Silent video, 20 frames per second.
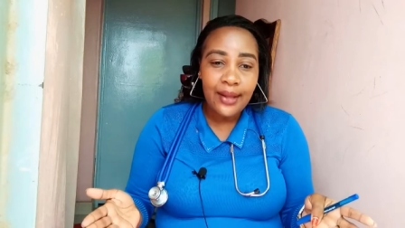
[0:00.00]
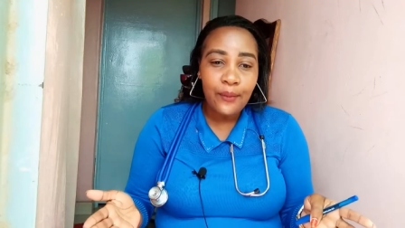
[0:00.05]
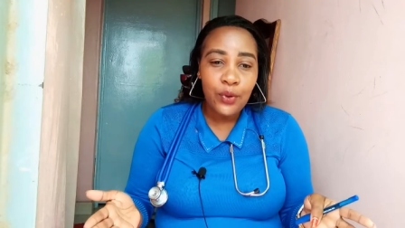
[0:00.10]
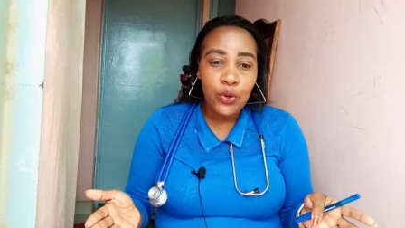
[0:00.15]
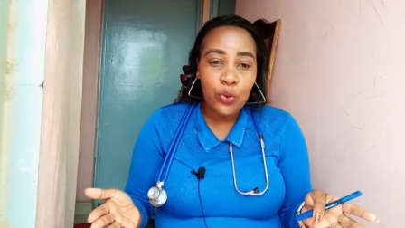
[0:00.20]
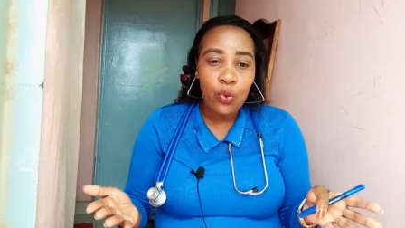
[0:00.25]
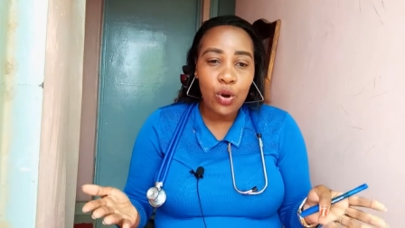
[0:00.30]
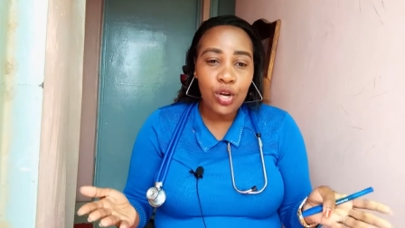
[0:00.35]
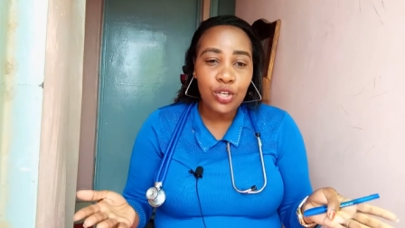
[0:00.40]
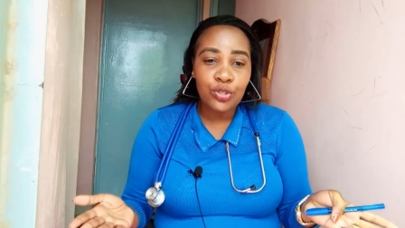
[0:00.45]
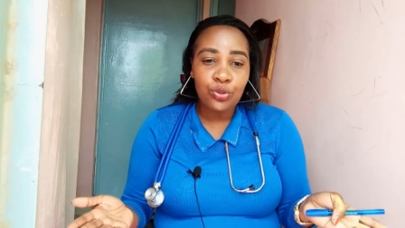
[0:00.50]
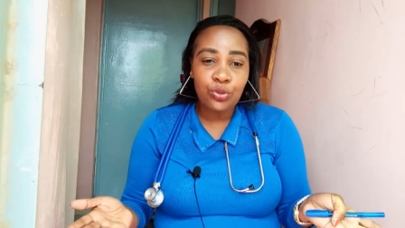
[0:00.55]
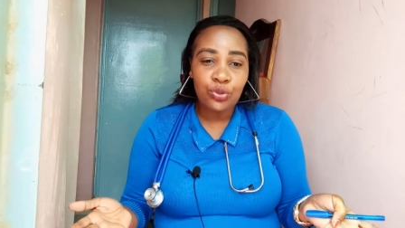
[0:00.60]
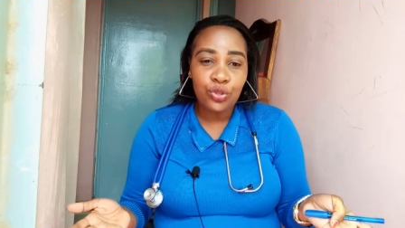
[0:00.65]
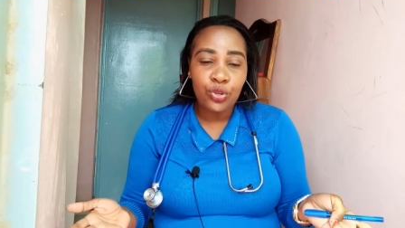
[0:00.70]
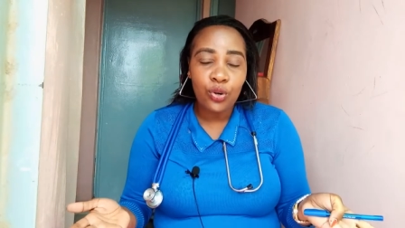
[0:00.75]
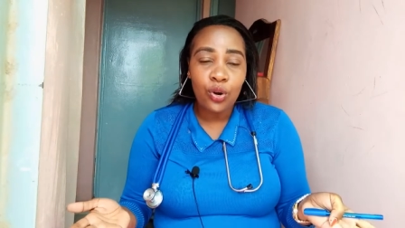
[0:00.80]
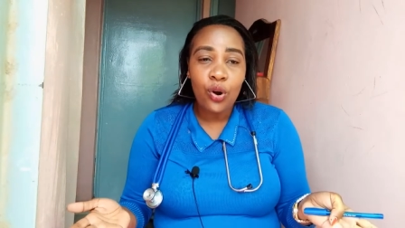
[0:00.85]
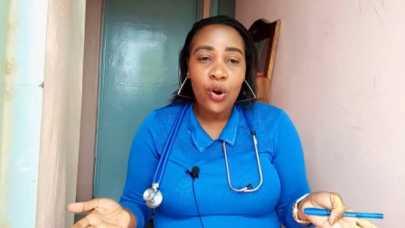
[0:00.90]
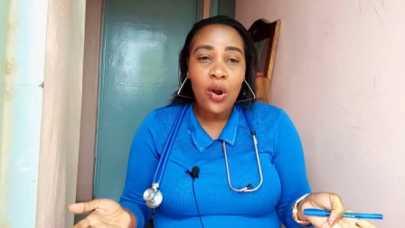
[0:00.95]
You want to
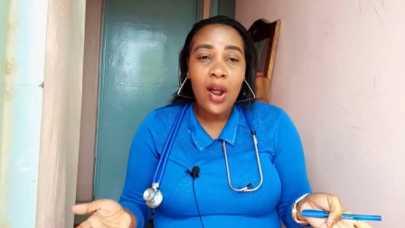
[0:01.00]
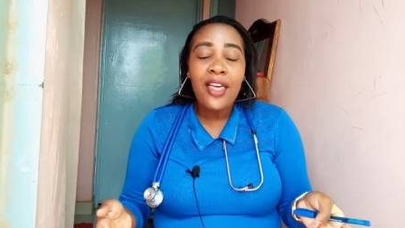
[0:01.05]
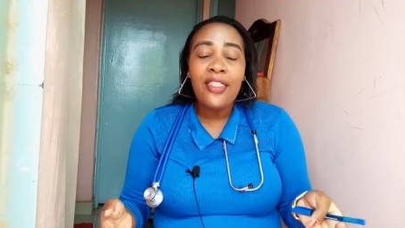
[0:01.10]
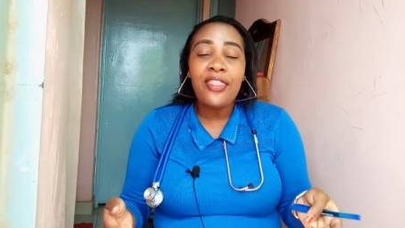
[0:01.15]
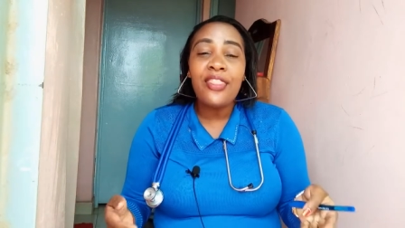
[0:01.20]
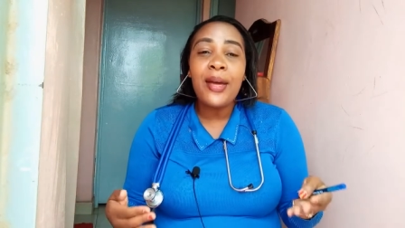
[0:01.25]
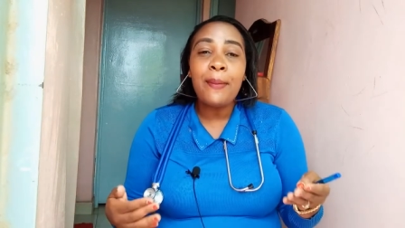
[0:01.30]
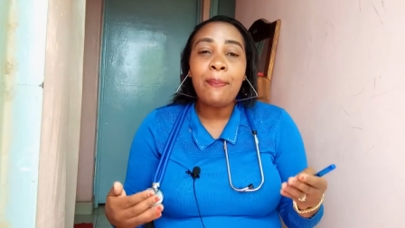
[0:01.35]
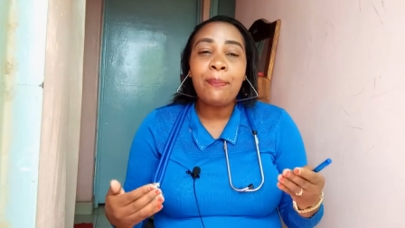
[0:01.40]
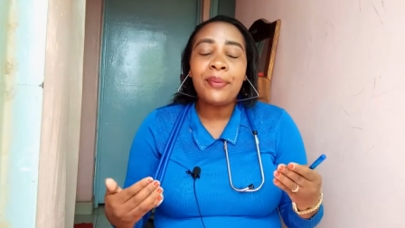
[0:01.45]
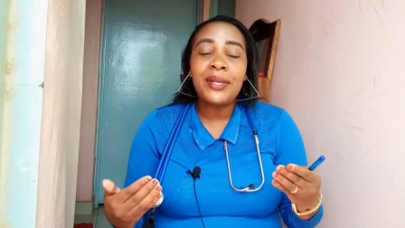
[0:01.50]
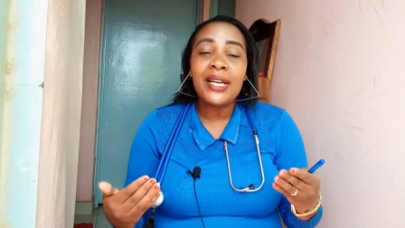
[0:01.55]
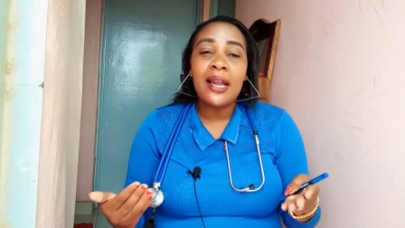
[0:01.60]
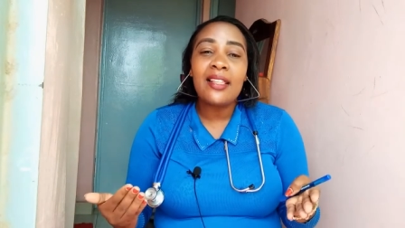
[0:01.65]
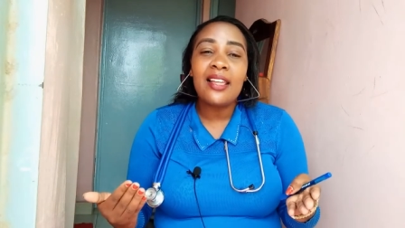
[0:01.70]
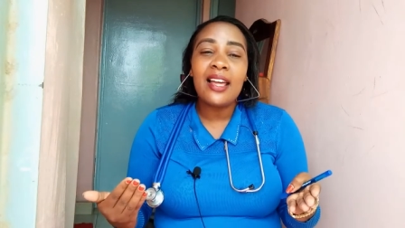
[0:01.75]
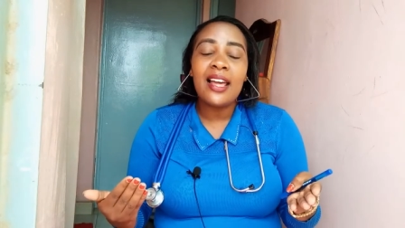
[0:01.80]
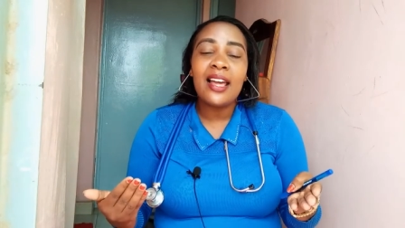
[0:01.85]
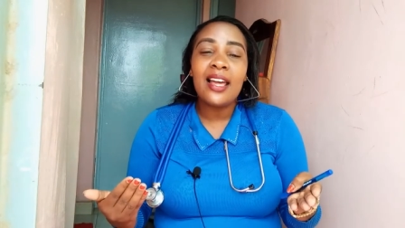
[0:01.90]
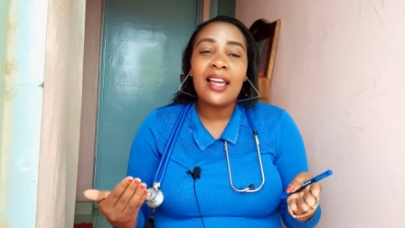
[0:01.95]
know the
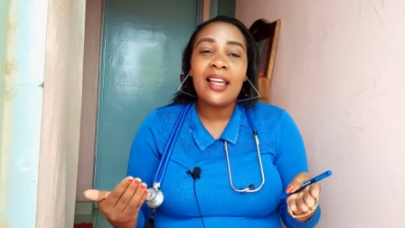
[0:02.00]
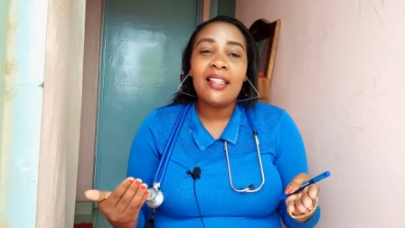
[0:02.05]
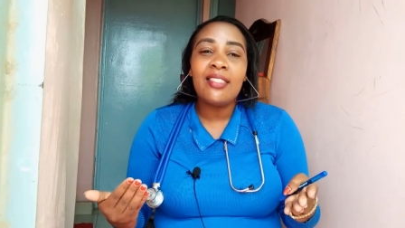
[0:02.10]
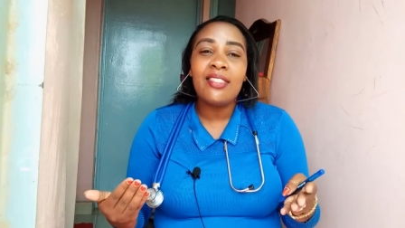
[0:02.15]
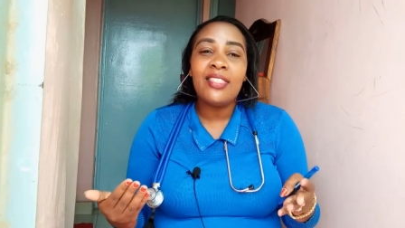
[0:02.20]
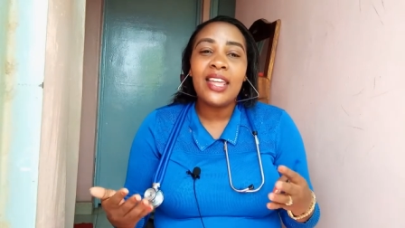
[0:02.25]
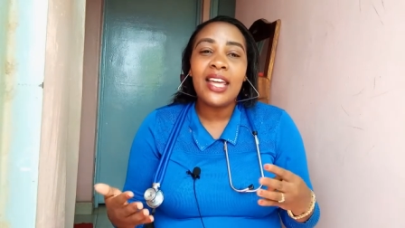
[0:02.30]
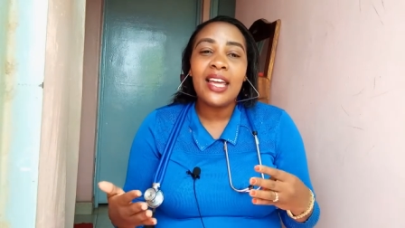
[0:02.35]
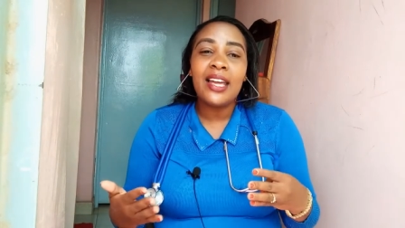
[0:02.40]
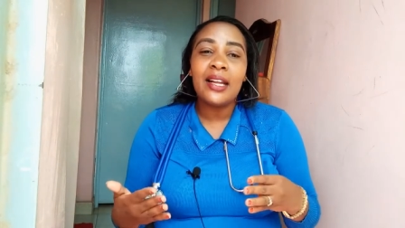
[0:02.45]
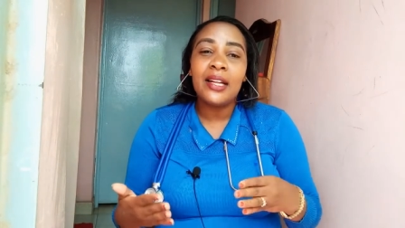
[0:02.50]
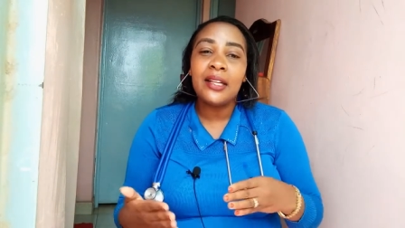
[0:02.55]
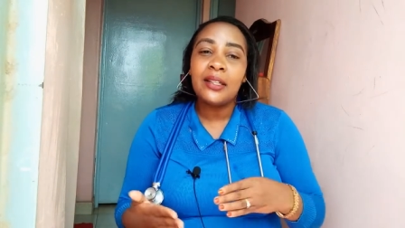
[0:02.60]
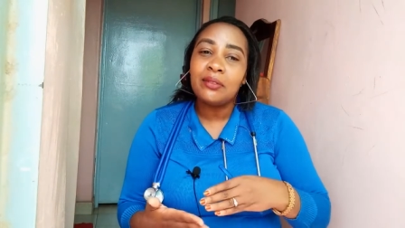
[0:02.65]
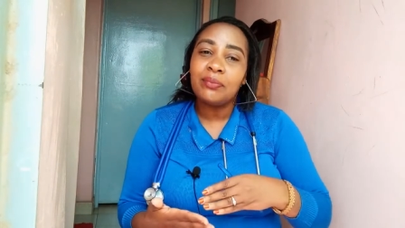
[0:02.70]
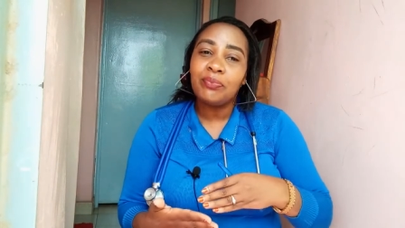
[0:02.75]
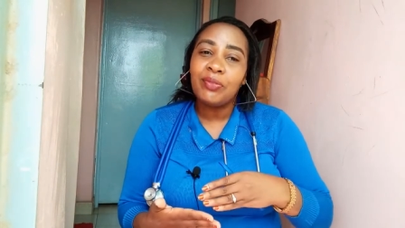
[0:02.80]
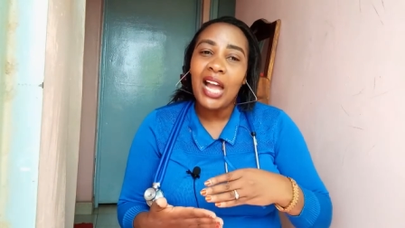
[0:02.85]
uh, the